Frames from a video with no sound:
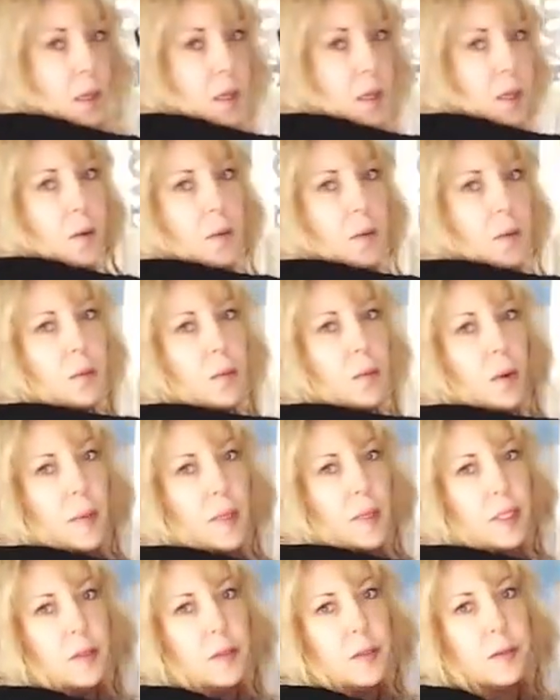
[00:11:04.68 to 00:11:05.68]
you know, when
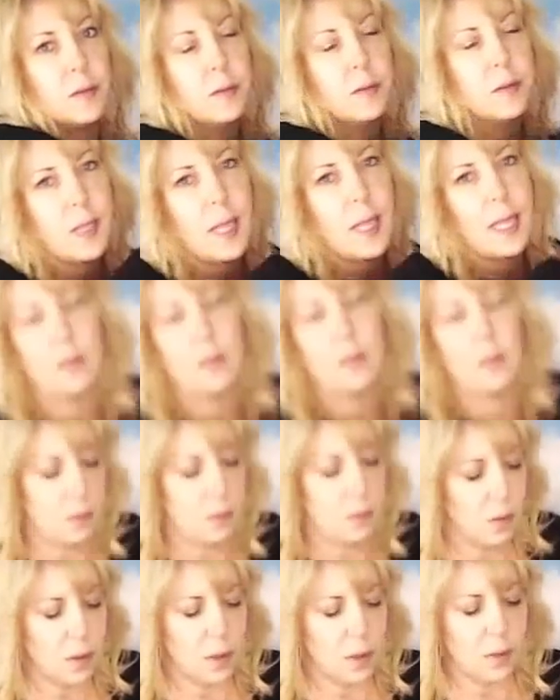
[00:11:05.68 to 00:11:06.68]
we do St.
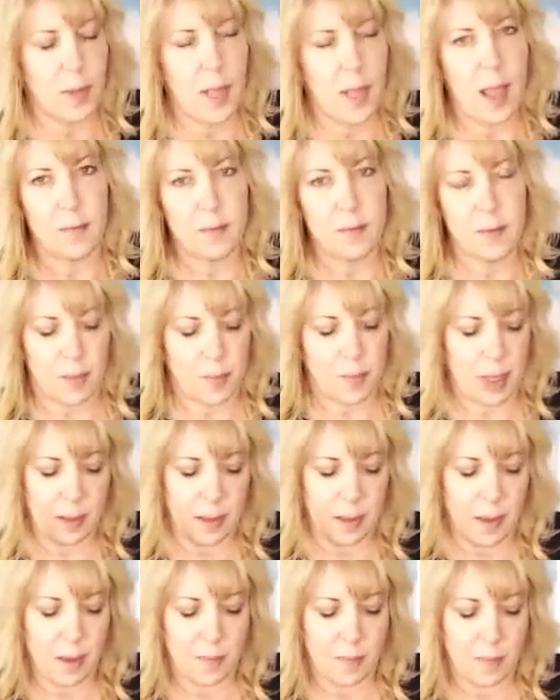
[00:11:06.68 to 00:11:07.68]
Lauren, we have, I mean,
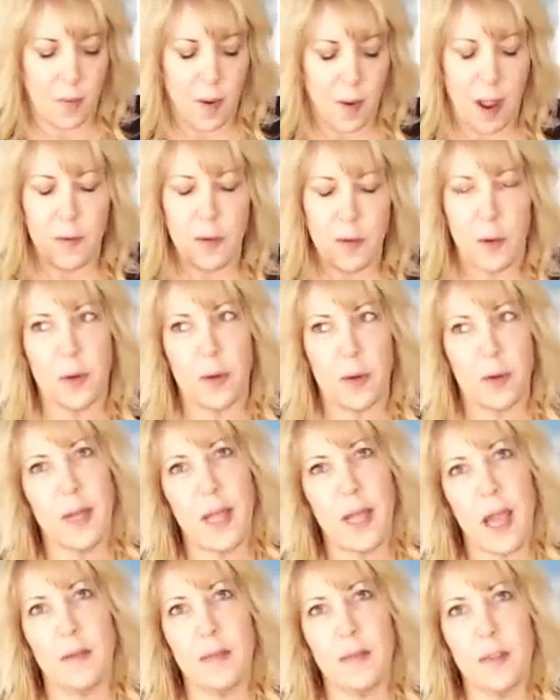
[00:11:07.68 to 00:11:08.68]
um, Ralph Lauren, we
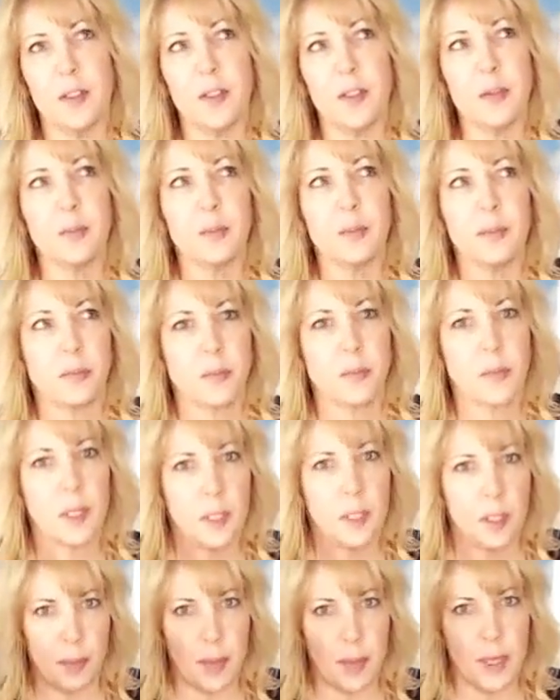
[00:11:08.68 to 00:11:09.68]
have to, you
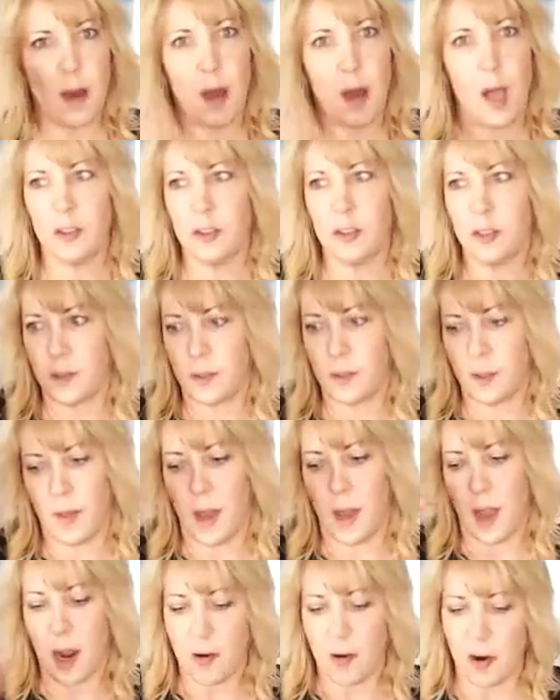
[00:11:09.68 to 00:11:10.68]
know, be conscious of the
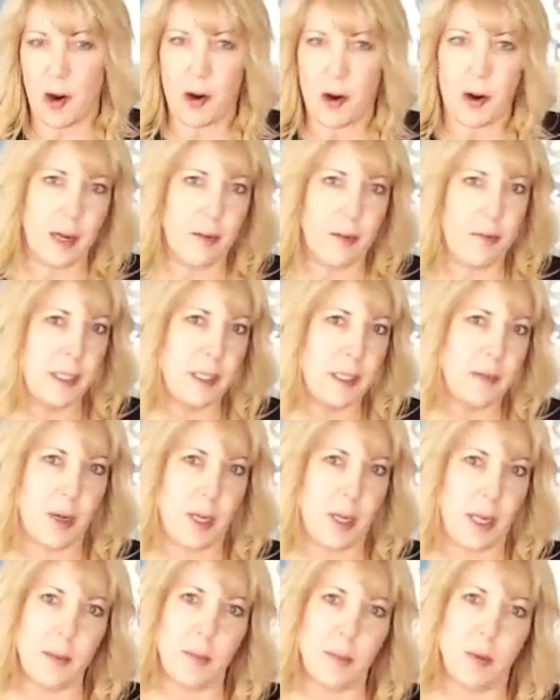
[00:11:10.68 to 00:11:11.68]
hierarchy of the
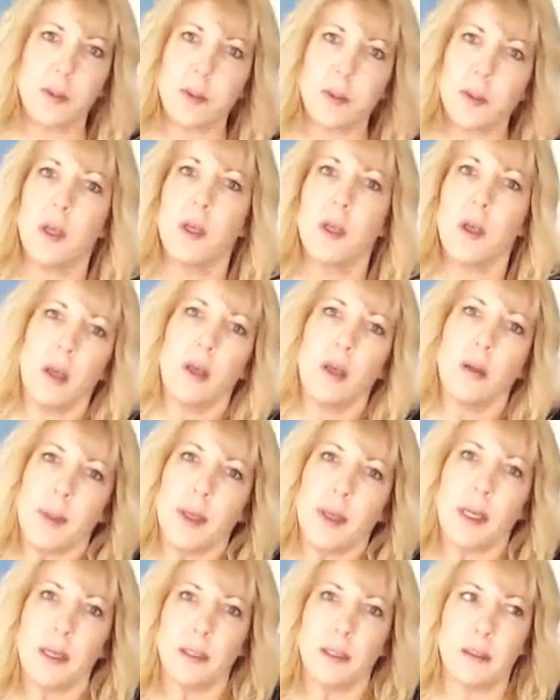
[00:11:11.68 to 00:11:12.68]
different labels
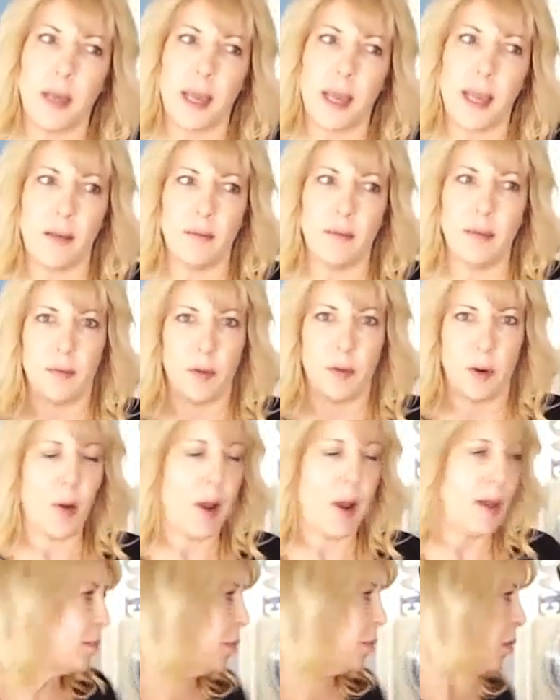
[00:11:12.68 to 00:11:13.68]
because they have different price